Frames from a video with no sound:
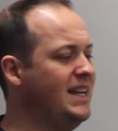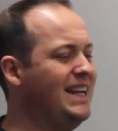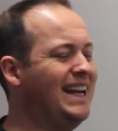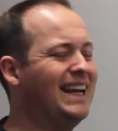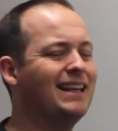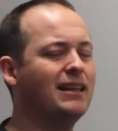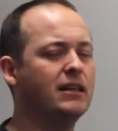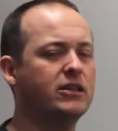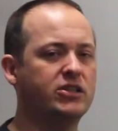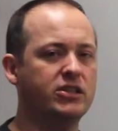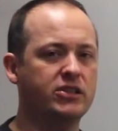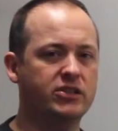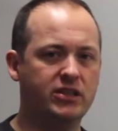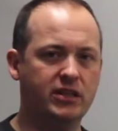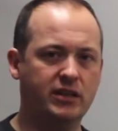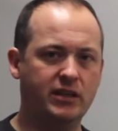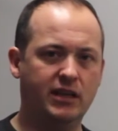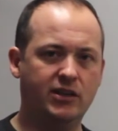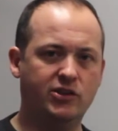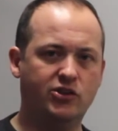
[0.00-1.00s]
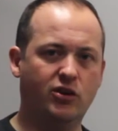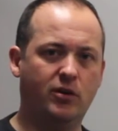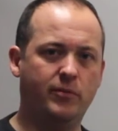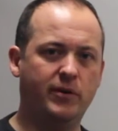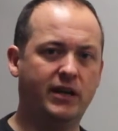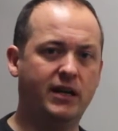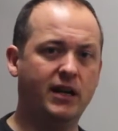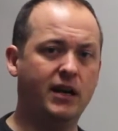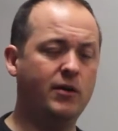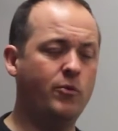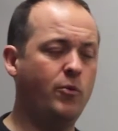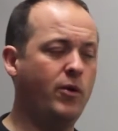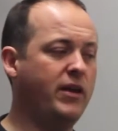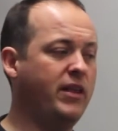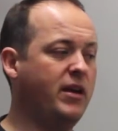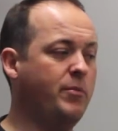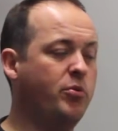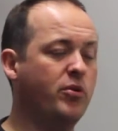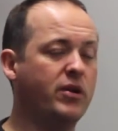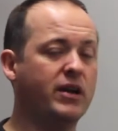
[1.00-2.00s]
And negligence in their job, okay?
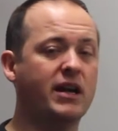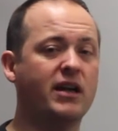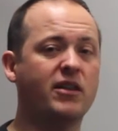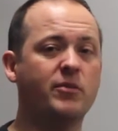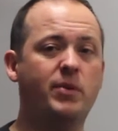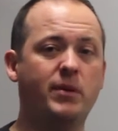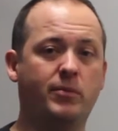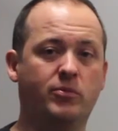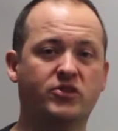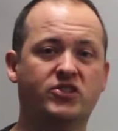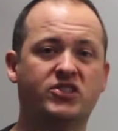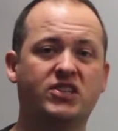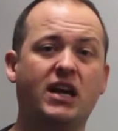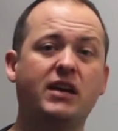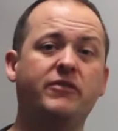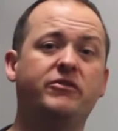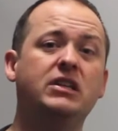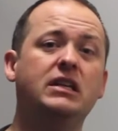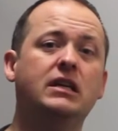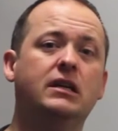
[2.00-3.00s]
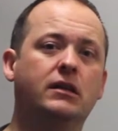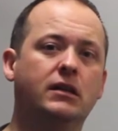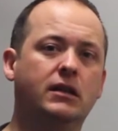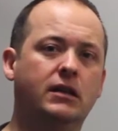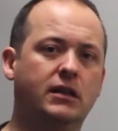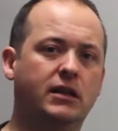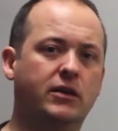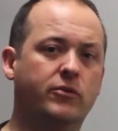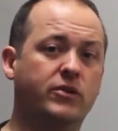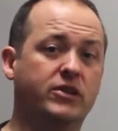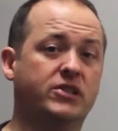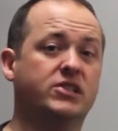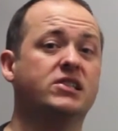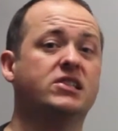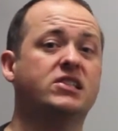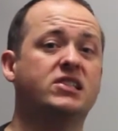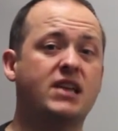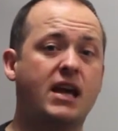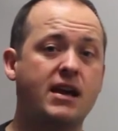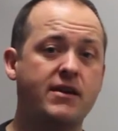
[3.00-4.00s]
Where they're putting other people's safety clearly at
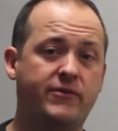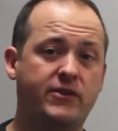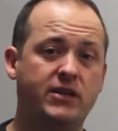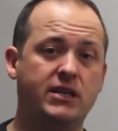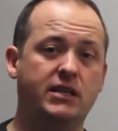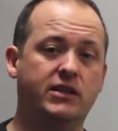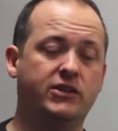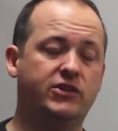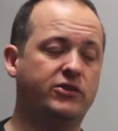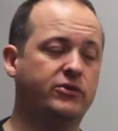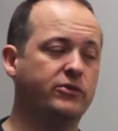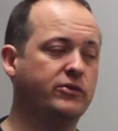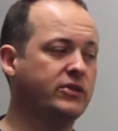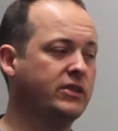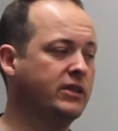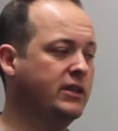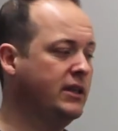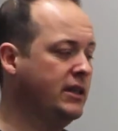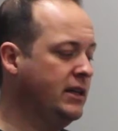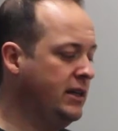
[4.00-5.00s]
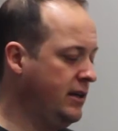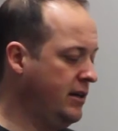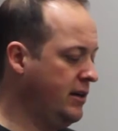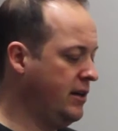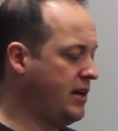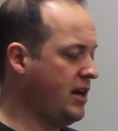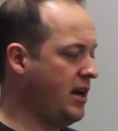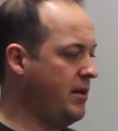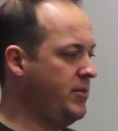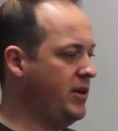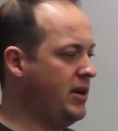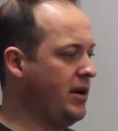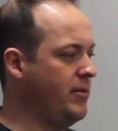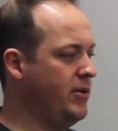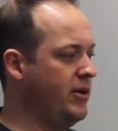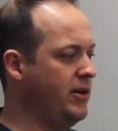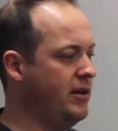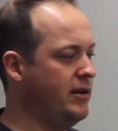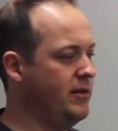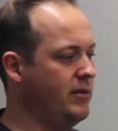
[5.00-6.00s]
risk. Safety issues, okay?
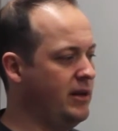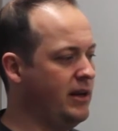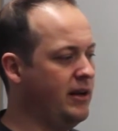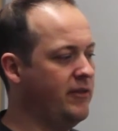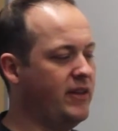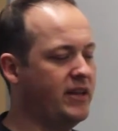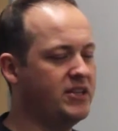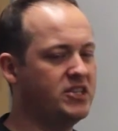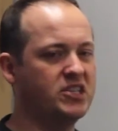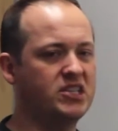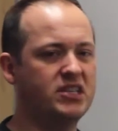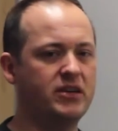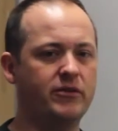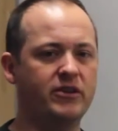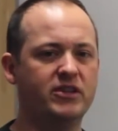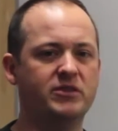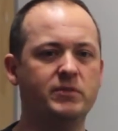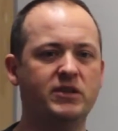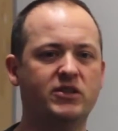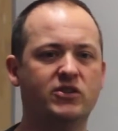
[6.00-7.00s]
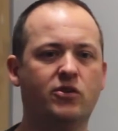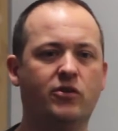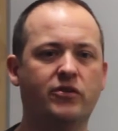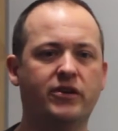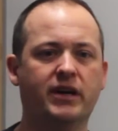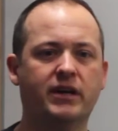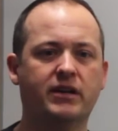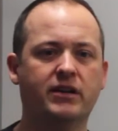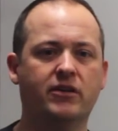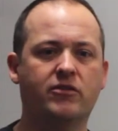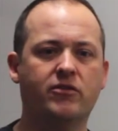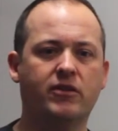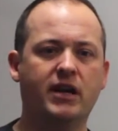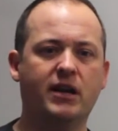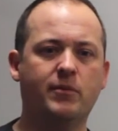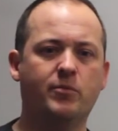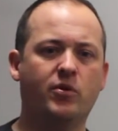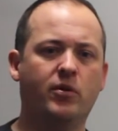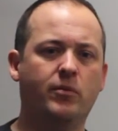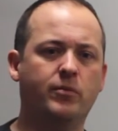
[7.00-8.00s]
That's a serious misconduct
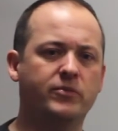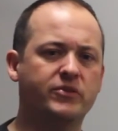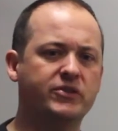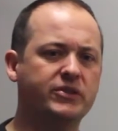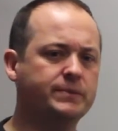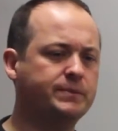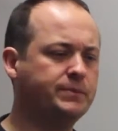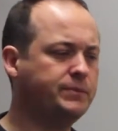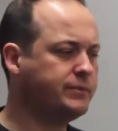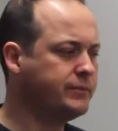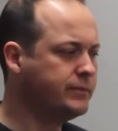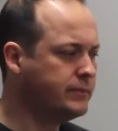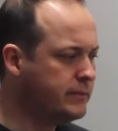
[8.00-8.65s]
and create problems.